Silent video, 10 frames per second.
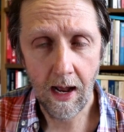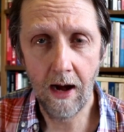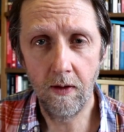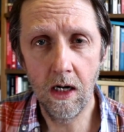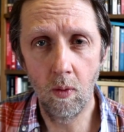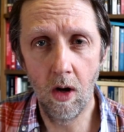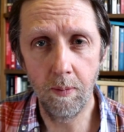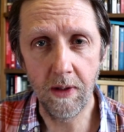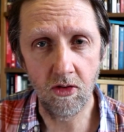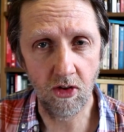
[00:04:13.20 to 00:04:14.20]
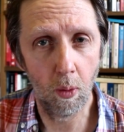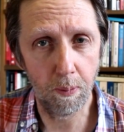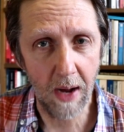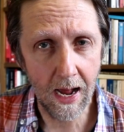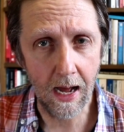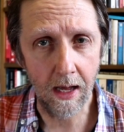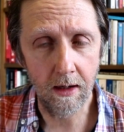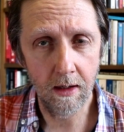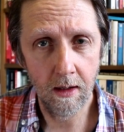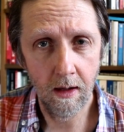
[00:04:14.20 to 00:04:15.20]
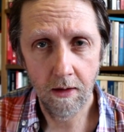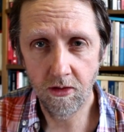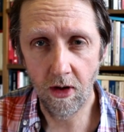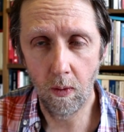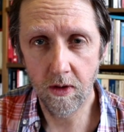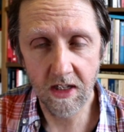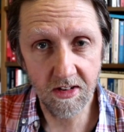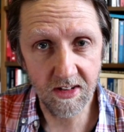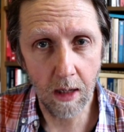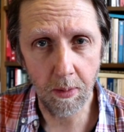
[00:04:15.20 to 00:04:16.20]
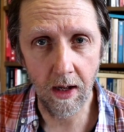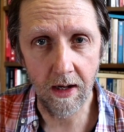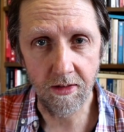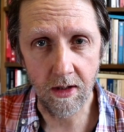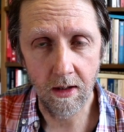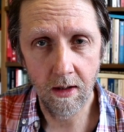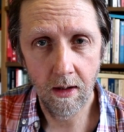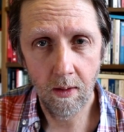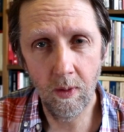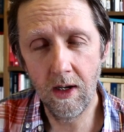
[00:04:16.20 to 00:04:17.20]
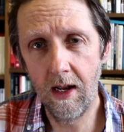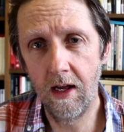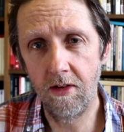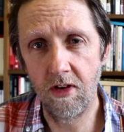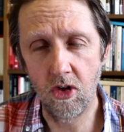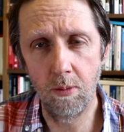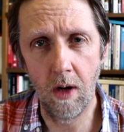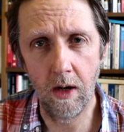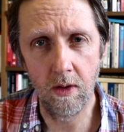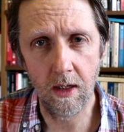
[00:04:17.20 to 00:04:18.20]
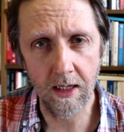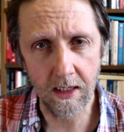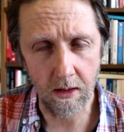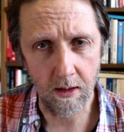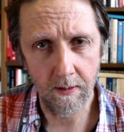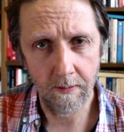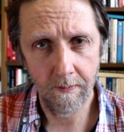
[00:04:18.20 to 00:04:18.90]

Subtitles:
How can Iran be so bad, so destabilizing, when it has such a moderate leader?